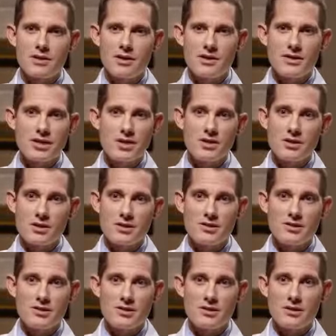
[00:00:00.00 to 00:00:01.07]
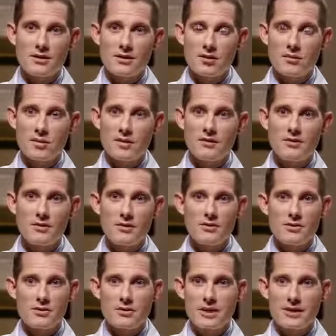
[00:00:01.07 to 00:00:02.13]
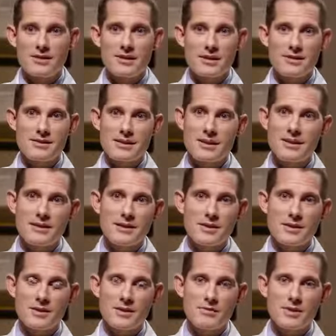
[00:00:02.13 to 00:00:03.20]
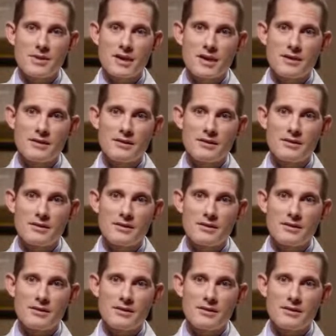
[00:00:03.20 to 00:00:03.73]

essentially is just a little bit of loose or excess skin that needs to be tightened.